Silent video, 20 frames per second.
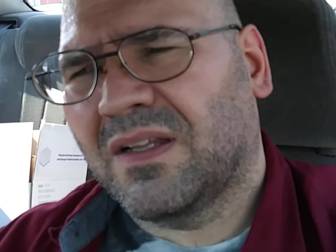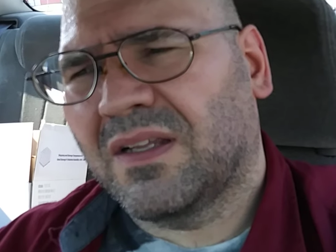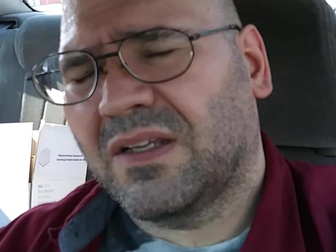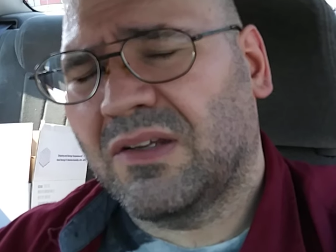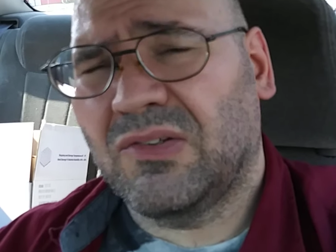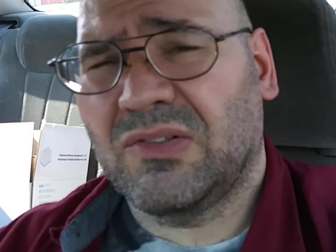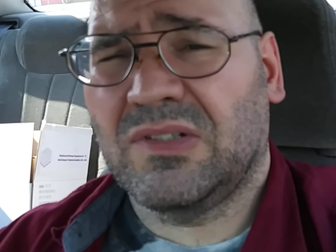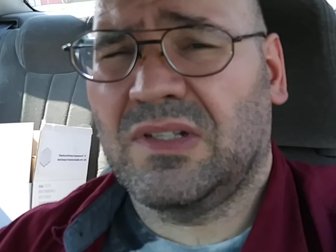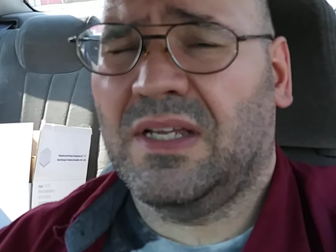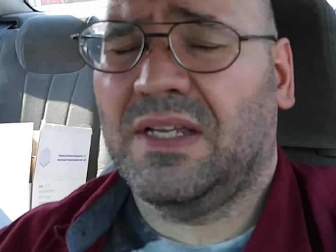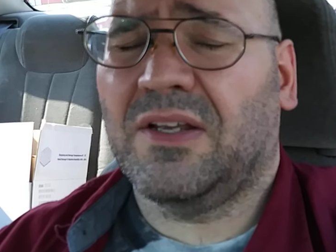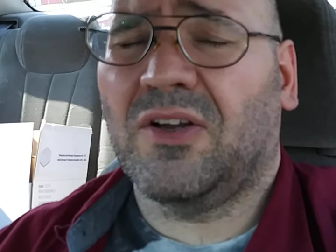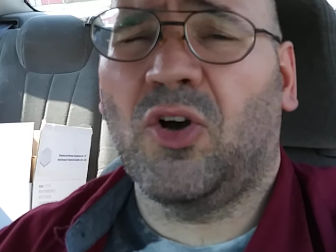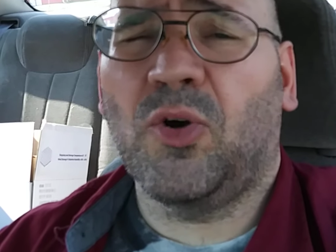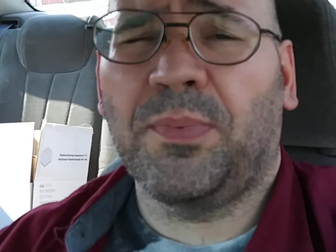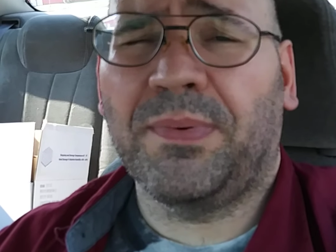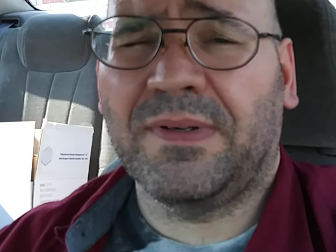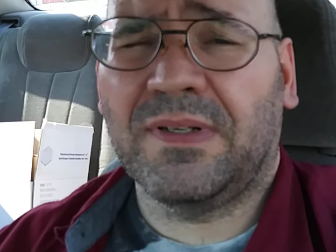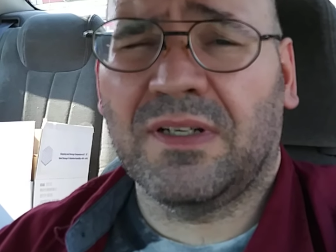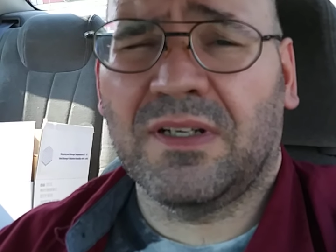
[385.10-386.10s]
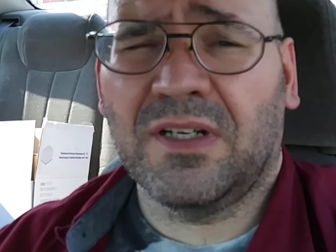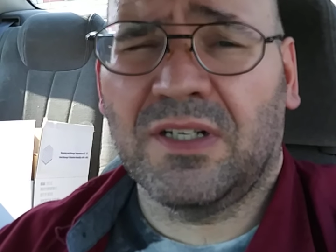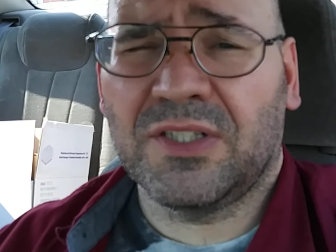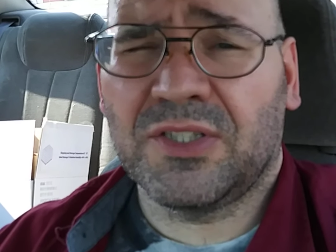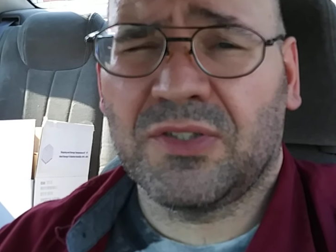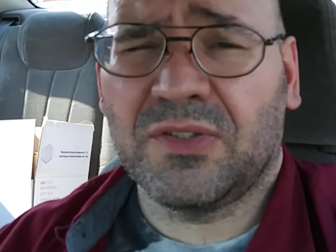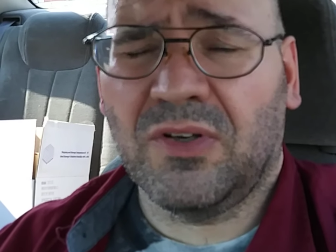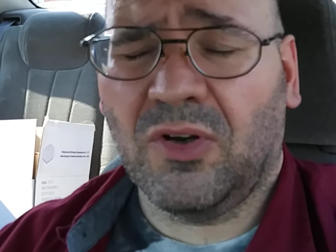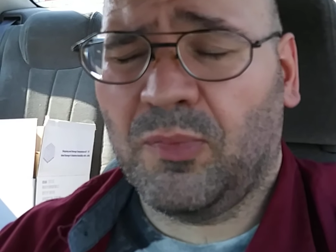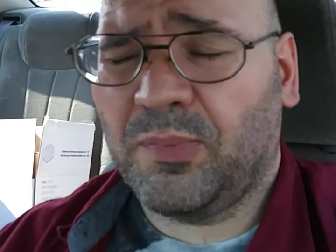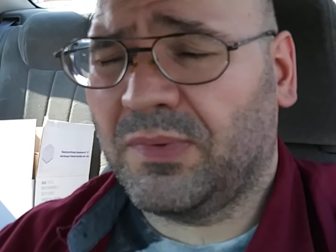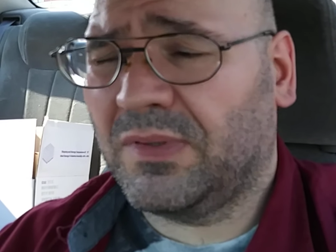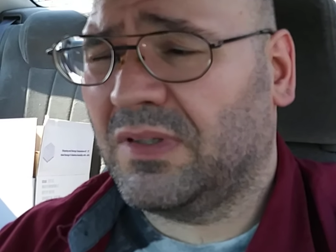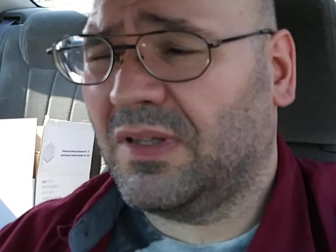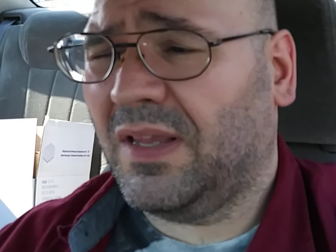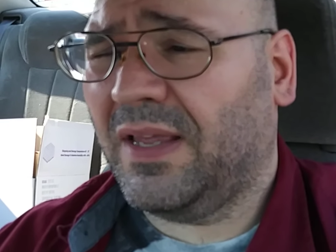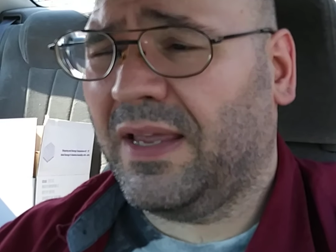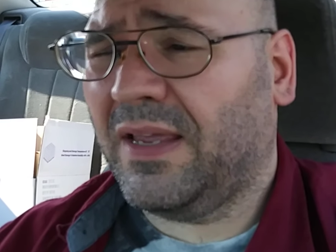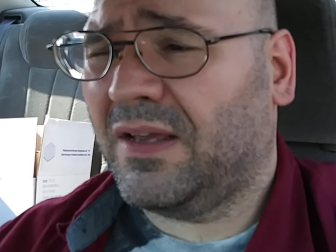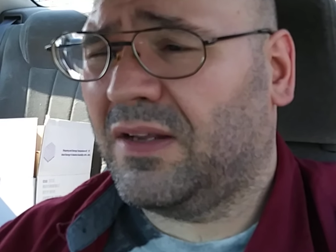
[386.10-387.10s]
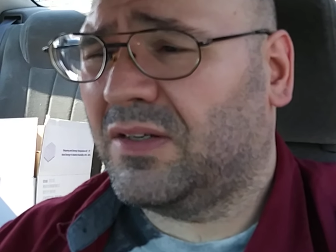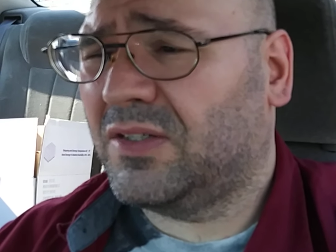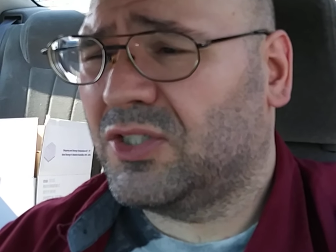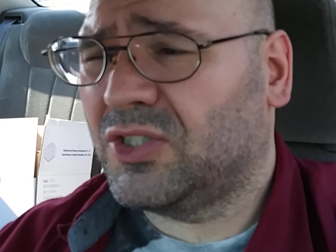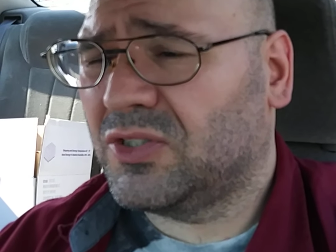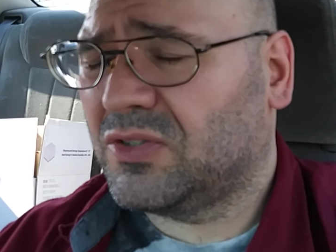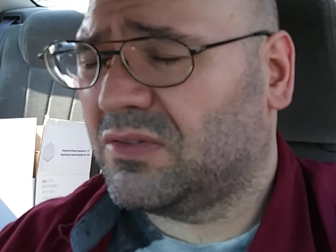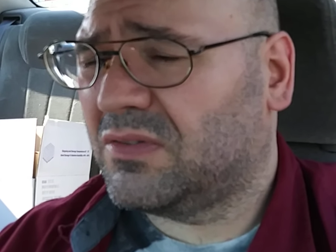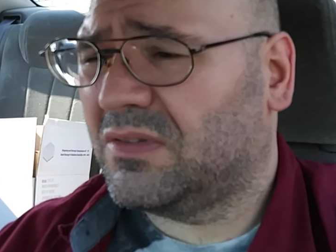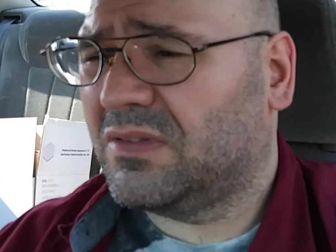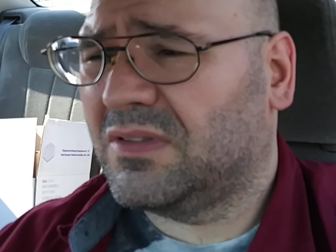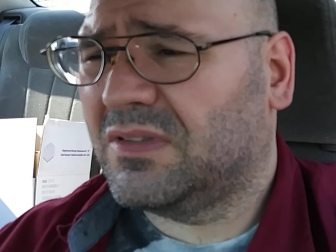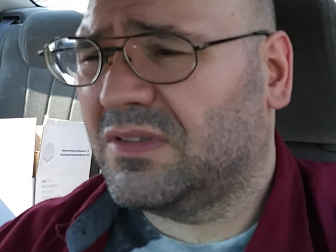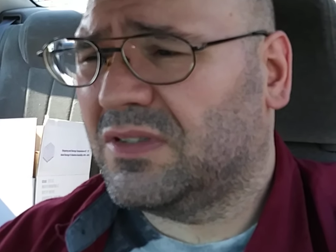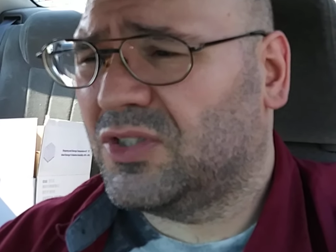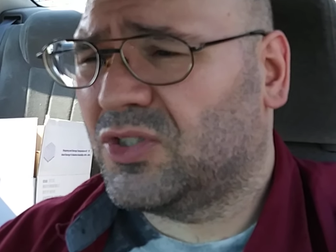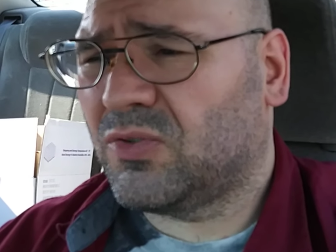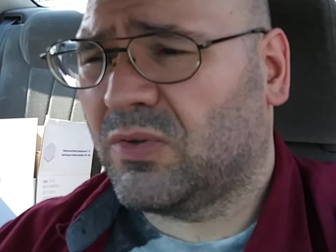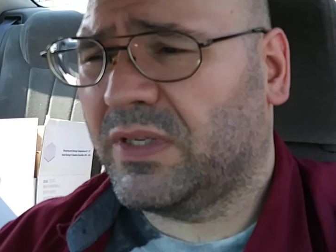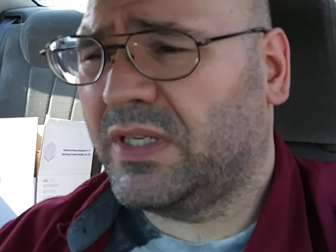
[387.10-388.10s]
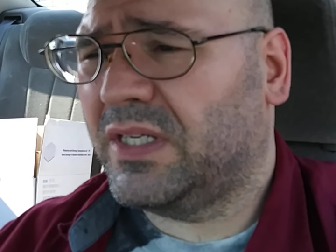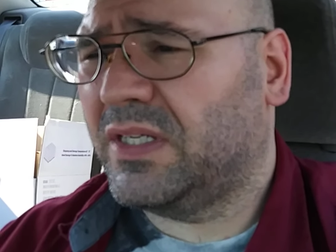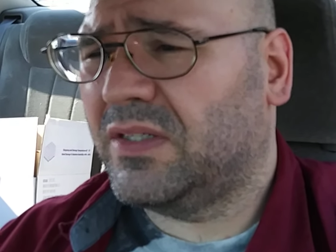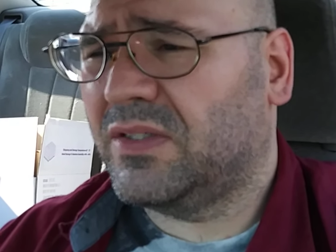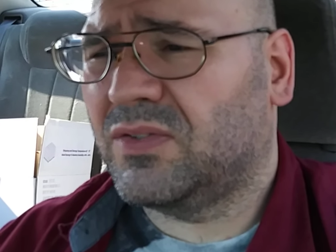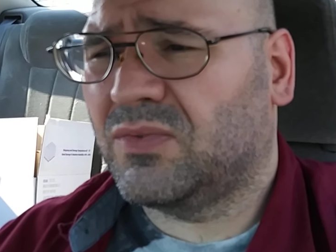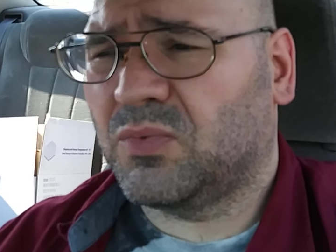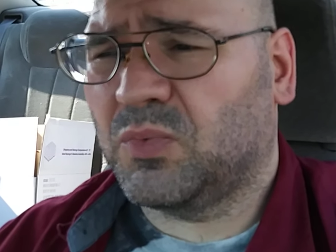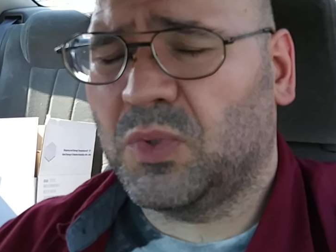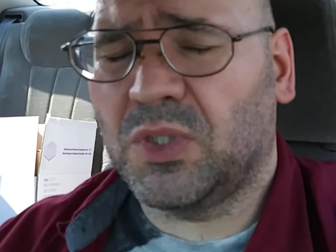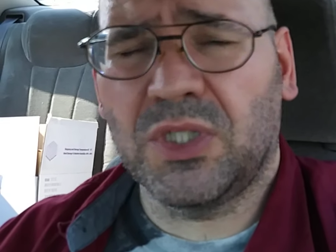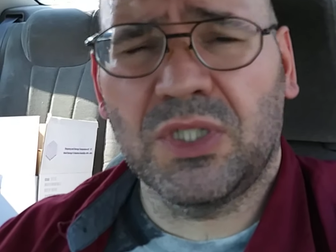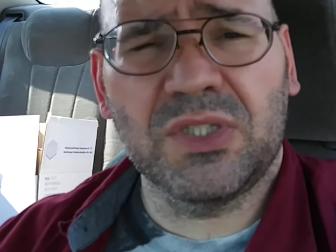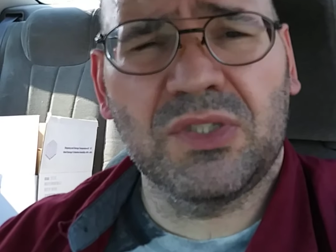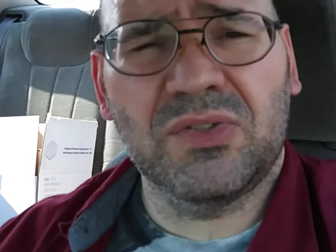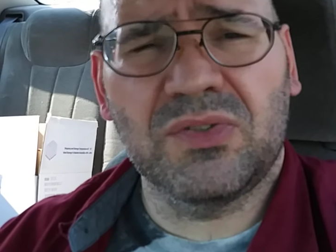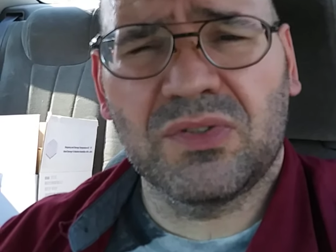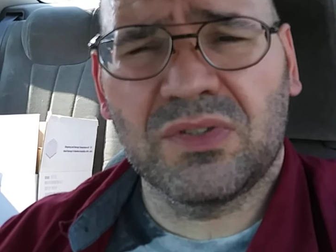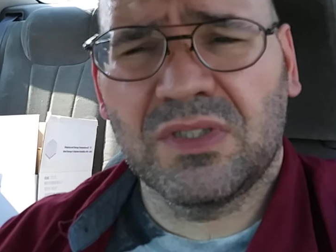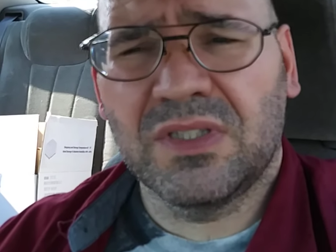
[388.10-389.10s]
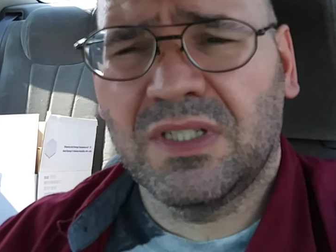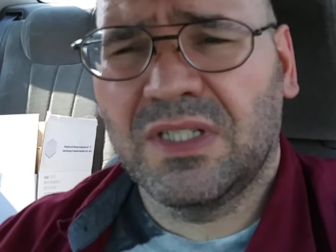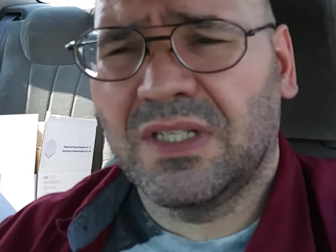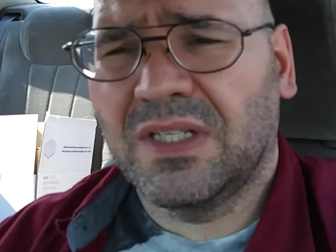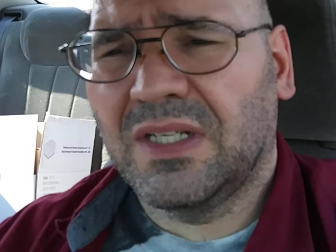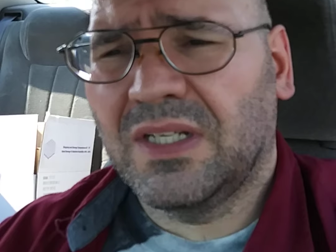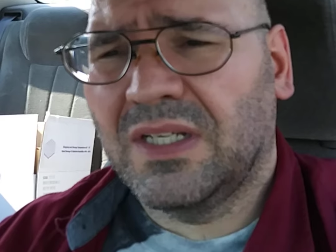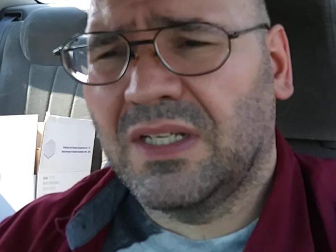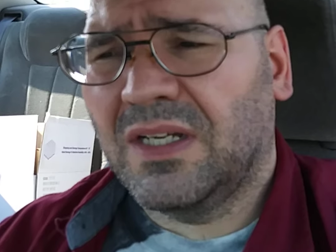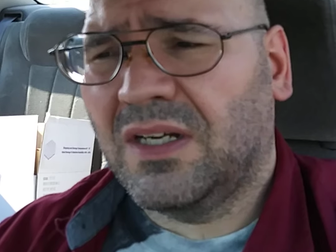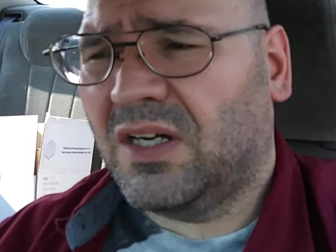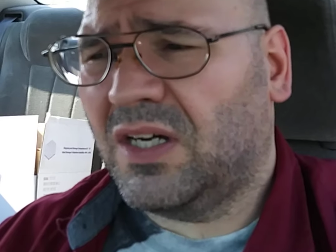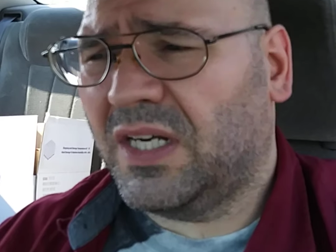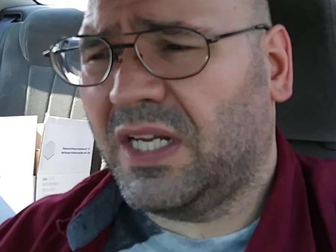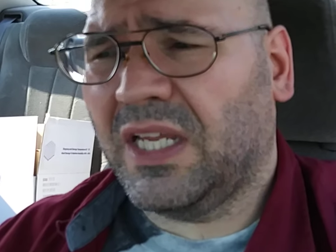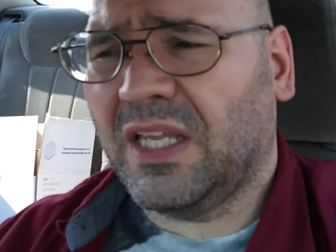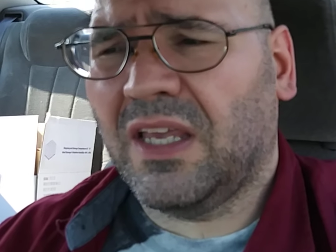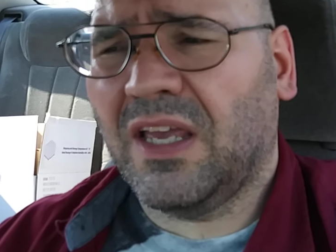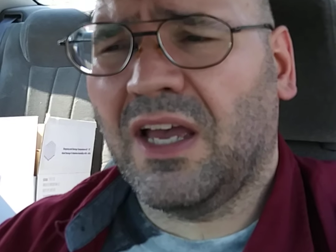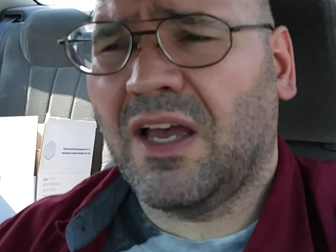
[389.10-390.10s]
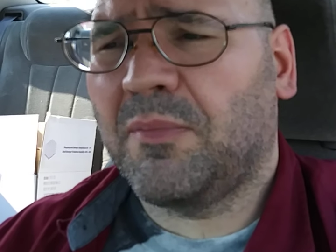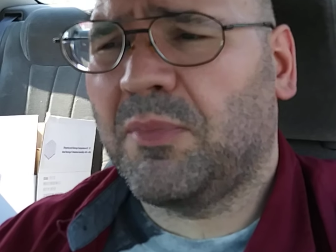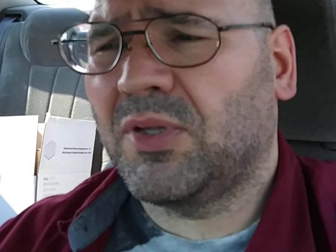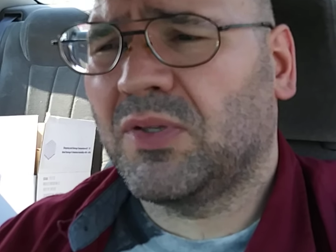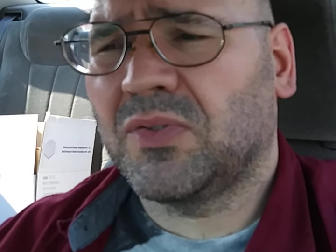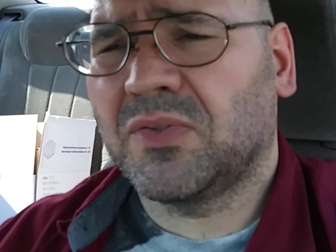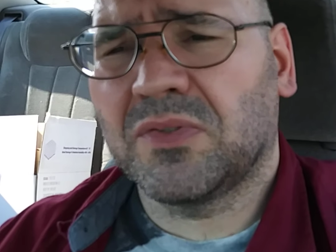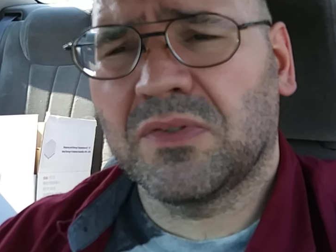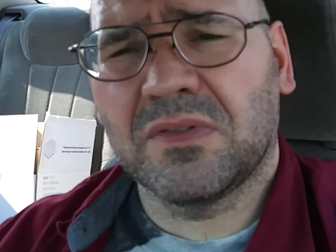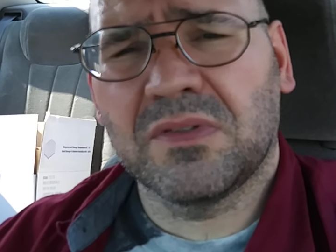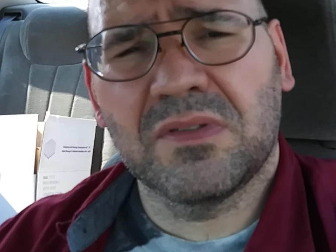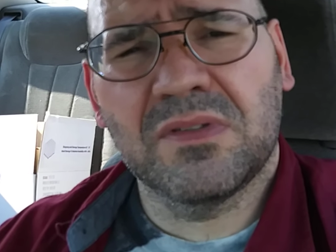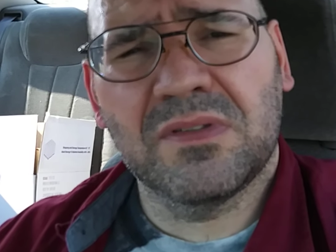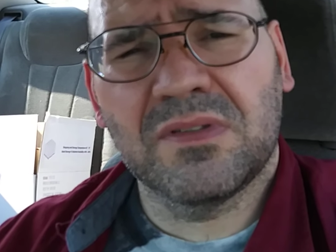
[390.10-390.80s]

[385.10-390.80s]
it was like open land, just trees, woods, hunting cabins.